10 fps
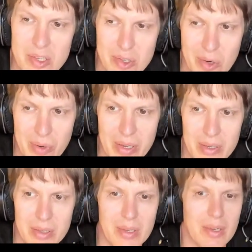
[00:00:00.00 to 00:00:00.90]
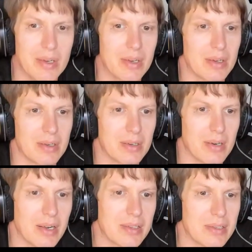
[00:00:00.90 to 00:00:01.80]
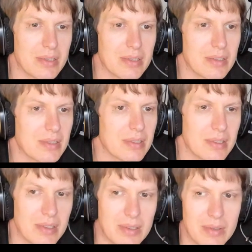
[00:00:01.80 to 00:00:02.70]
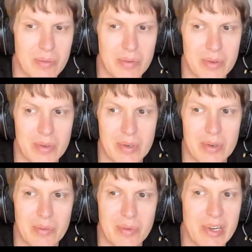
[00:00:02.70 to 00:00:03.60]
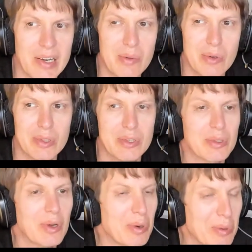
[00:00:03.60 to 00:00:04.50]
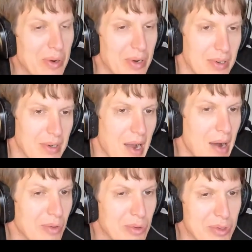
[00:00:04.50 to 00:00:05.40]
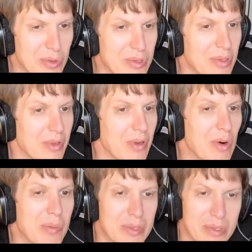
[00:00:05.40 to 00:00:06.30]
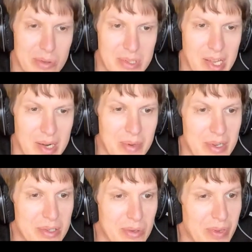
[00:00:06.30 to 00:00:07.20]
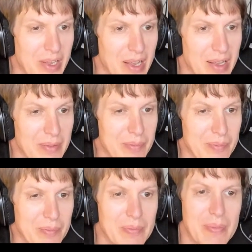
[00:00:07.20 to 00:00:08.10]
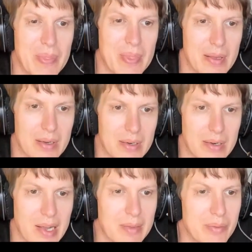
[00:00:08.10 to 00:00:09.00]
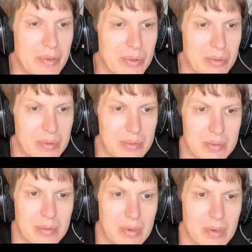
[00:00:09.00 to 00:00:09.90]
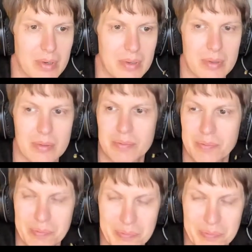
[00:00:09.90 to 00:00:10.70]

survey, uh, right? Uh, we really want to know how you're using the open source database so we can help you. Mm,